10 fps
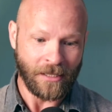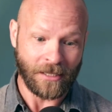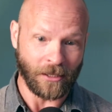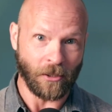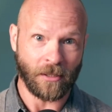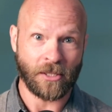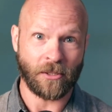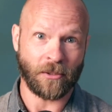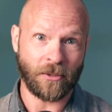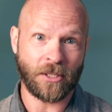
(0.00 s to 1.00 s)
to go to
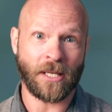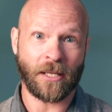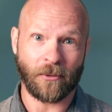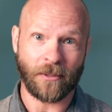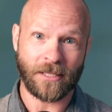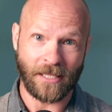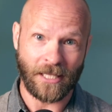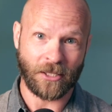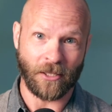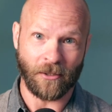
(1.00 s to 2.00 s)
serge.org
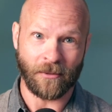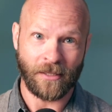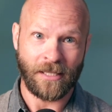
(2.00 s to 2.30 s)
slash go